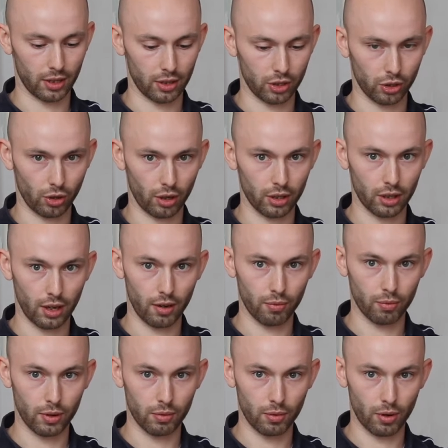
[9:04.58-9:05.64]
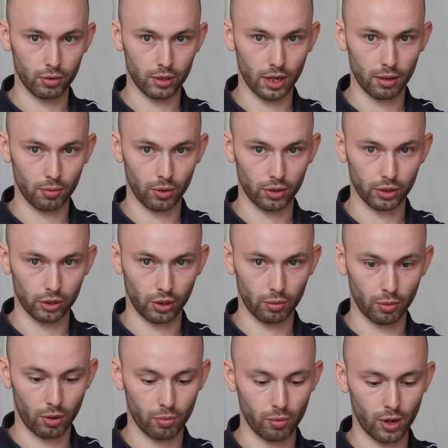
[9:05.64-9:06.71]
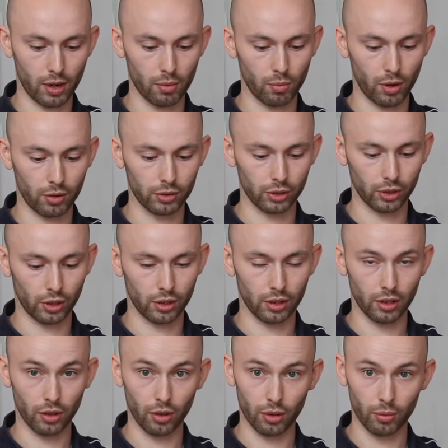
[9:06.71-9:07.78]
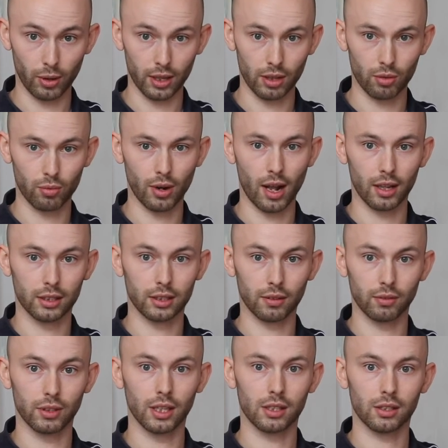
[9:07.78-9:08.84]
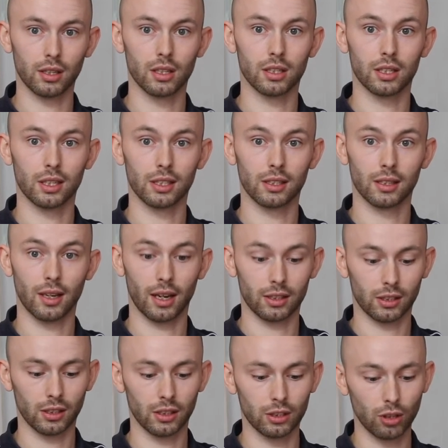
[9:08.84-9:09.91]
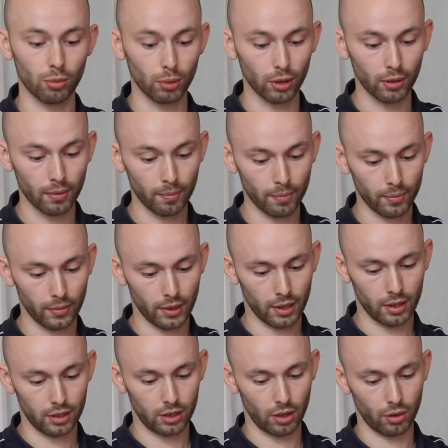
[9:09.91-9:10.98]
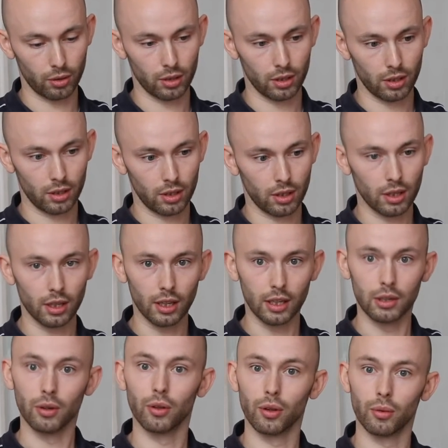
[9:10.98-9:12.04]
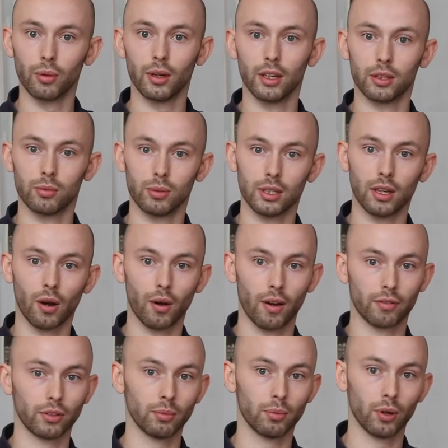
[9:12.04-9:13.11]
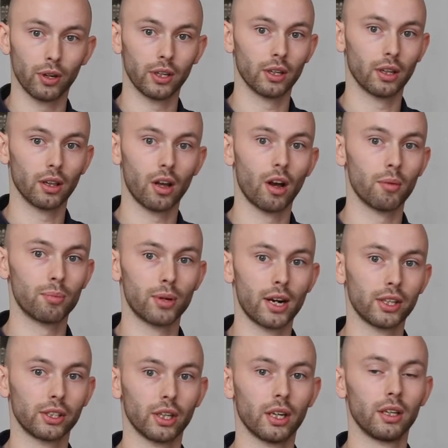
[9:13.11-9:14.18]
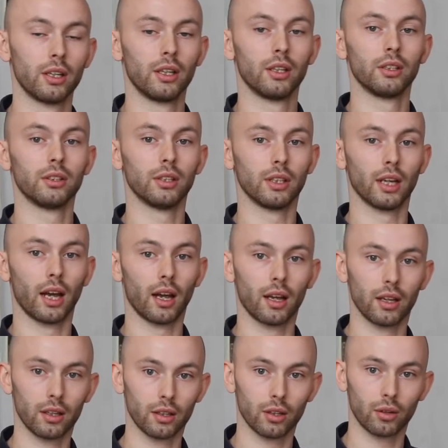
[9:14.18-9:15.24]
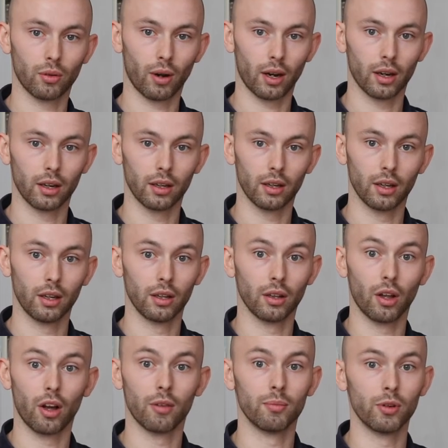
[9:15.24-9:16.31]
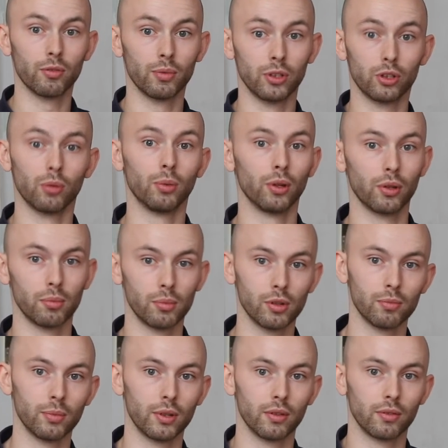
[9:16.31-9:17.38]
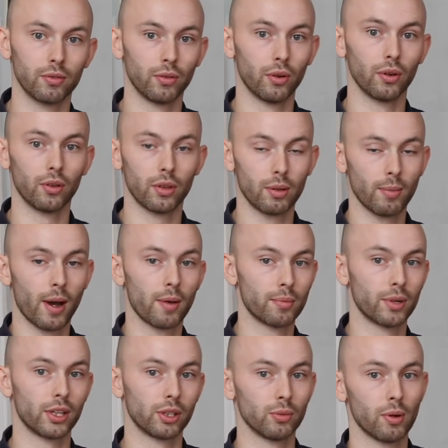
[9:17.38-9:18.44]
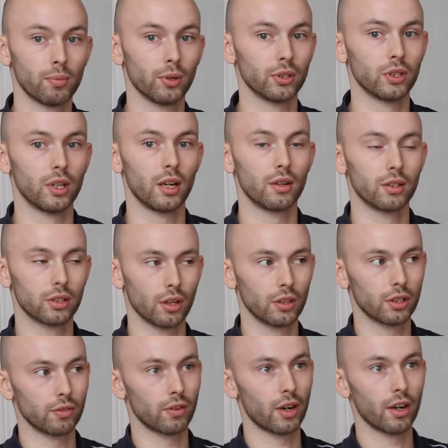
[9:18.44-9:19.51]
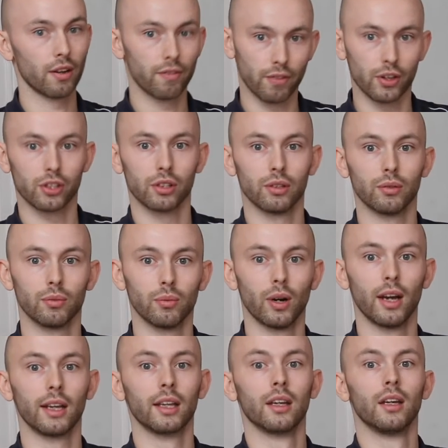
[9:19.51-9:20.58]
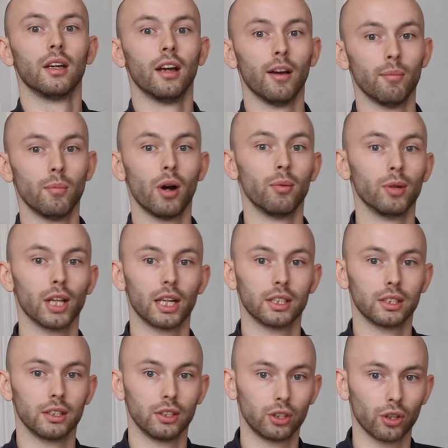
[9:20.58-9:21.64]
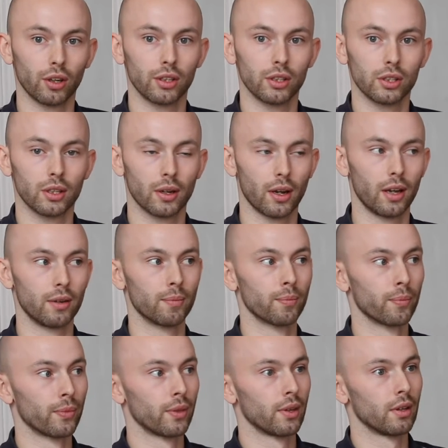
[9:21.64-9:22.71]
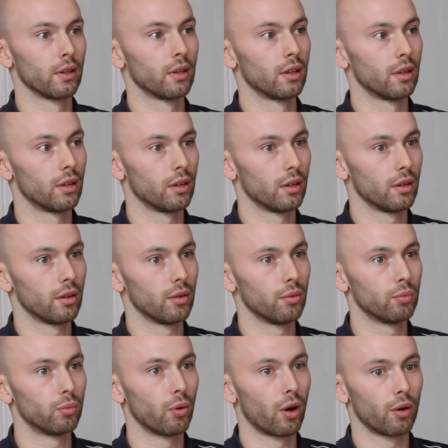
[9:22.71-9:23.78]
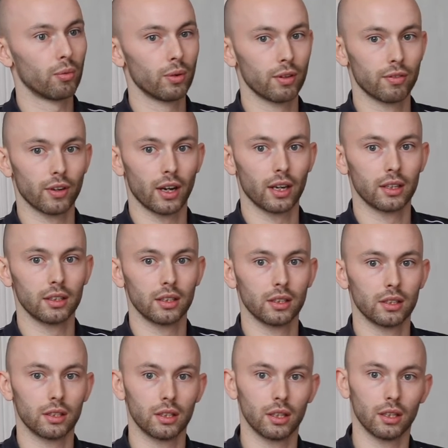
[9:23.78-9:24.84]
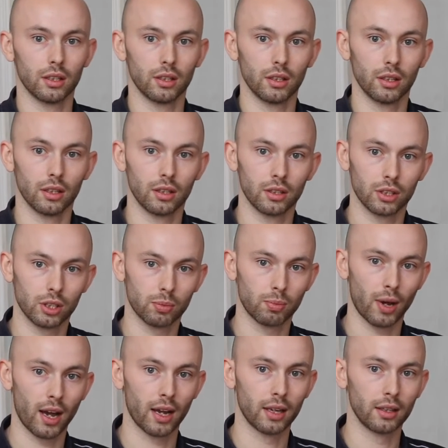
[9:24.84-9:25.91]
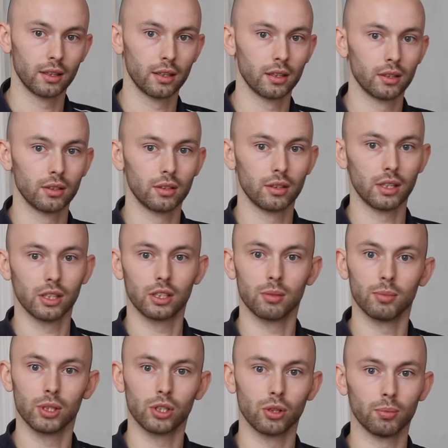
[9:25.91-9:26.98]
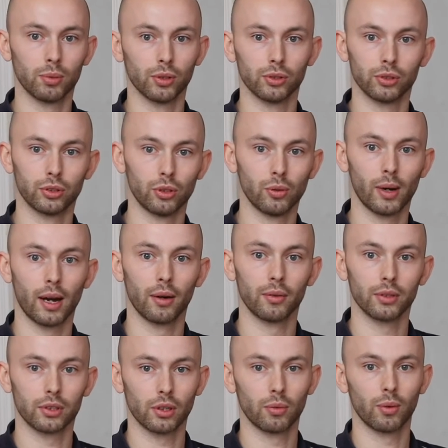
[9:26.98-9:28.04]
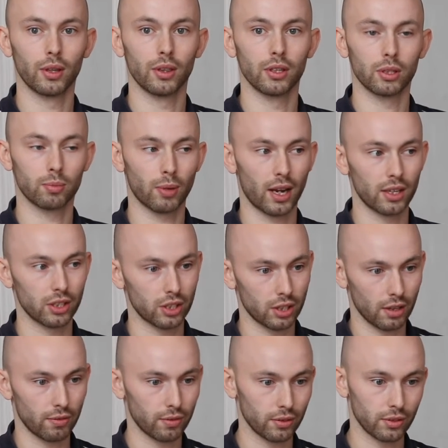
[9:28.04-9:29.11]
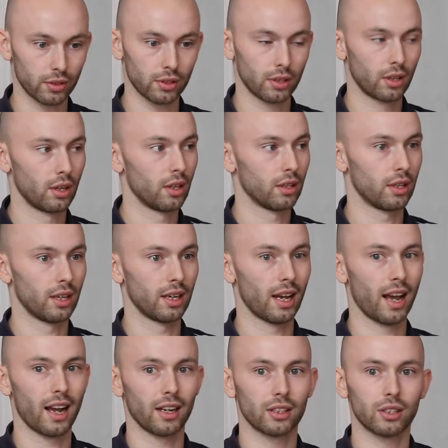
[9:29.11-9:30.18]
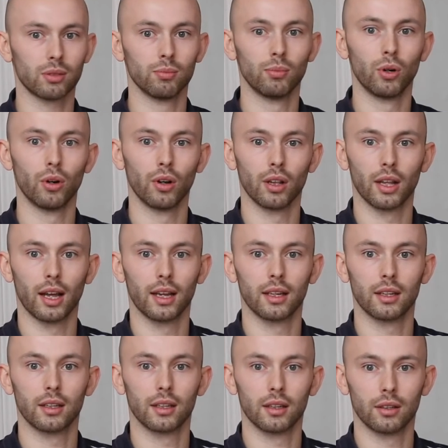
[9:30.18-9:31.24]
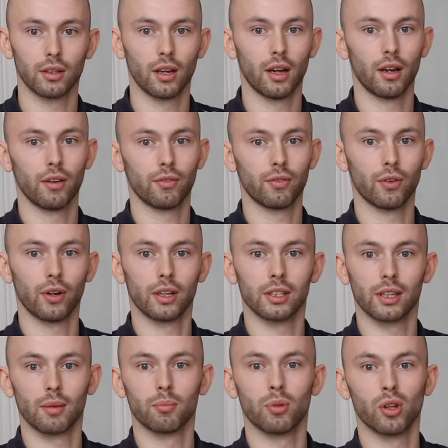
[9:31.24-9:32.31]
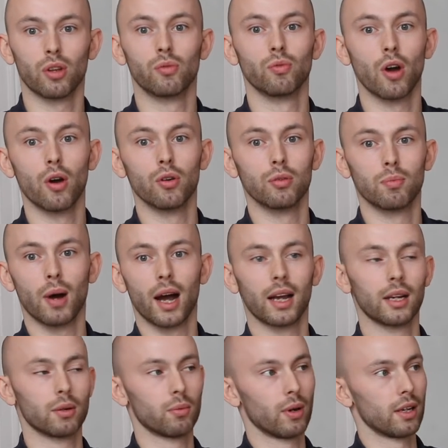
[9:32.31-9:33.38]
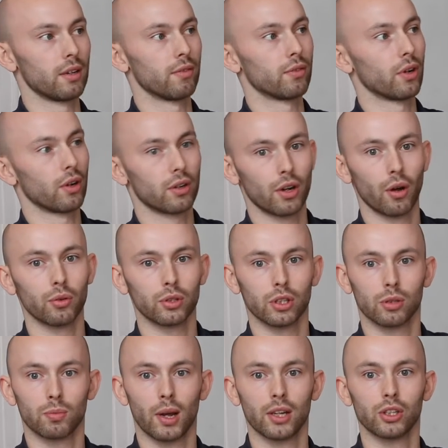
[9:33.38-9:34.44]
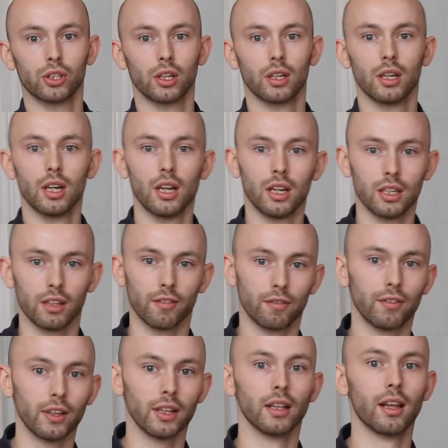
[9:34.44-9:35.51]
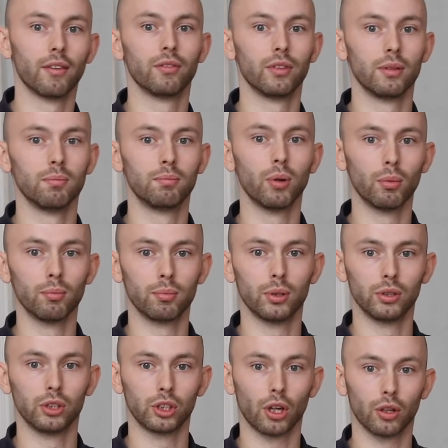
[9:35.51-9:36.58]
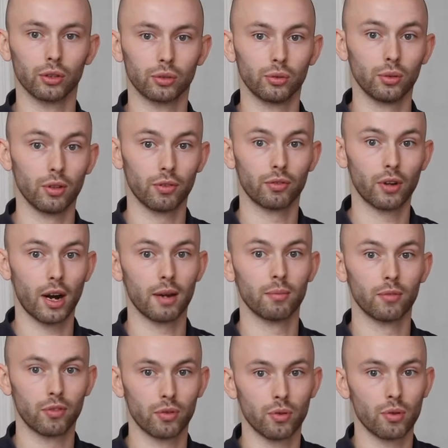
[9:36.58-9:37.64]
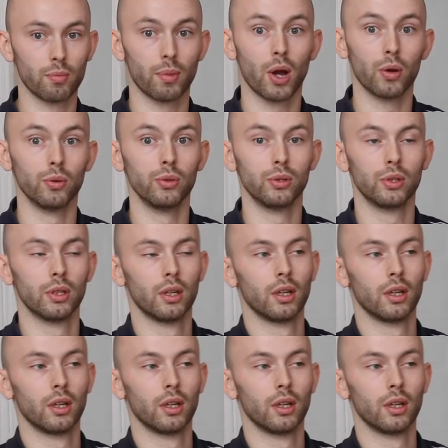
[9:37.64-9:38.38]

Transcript: the joint, if we rotate one joint one way and one joint the other way, the relative distance is actually double. So in other words, we don't have to put in a lot of pressure to get quite a lot of movement, double the movement for the amount of pressure we're putting in. So it's a very efficient way of mobilising the joints. And what we find is that the spine needs to be supple throughout. So when the spine stiffens, then it acts more like, for example, a road bike, where you've got no suspension and you feel every bump and jolt through the frame, through the bones.